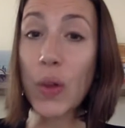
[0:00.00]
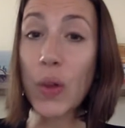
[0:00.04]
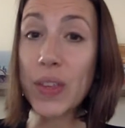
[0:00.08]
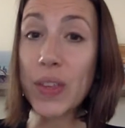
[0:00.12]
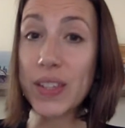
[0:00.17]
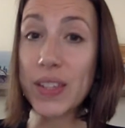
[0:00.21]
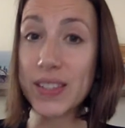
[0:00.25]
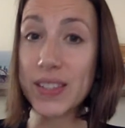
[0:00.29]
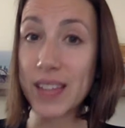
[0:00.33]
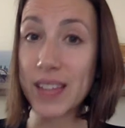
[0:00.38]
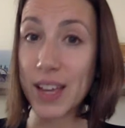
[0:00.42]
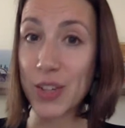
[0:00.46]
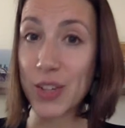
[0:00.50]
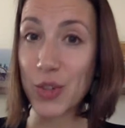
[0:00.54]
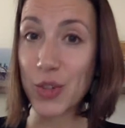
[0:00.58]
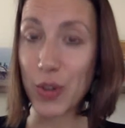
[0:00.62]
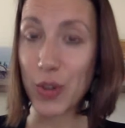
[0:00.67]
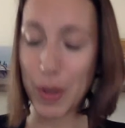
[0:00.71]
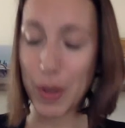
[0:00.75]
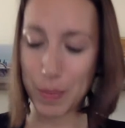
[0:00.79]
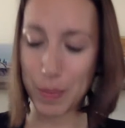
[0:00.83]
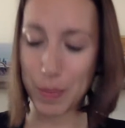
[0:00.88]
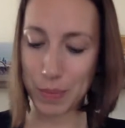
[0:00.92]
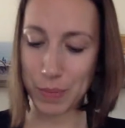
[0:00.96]
the side
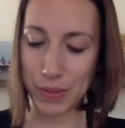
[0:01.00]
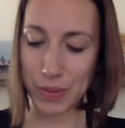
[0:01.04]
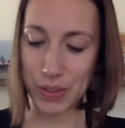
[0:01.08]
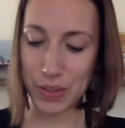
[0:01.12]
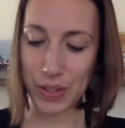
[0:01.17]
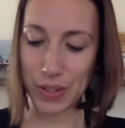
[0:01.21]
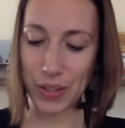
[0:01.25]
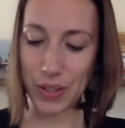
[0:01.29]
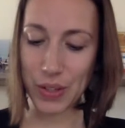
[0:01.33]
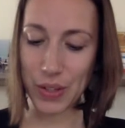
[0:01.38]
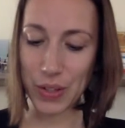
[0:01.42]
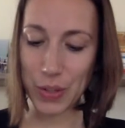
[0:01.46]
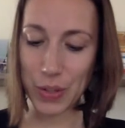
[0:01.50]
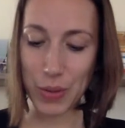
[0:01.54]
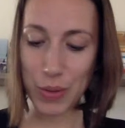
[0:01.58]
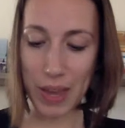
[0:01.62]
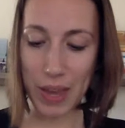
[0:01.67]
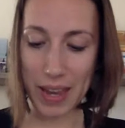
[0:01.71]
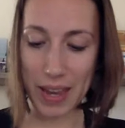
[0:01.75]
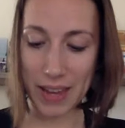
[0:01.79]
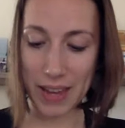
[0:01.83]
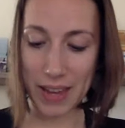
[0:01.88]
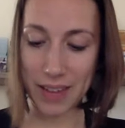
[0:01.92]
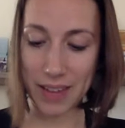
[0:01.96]
trips you
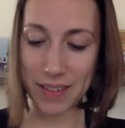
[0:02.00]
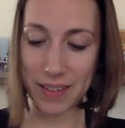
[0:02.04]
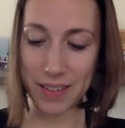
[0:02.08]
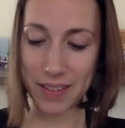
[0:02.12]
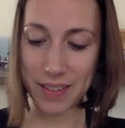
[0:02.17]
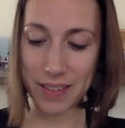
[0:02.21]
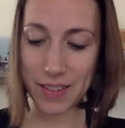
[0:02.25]
can.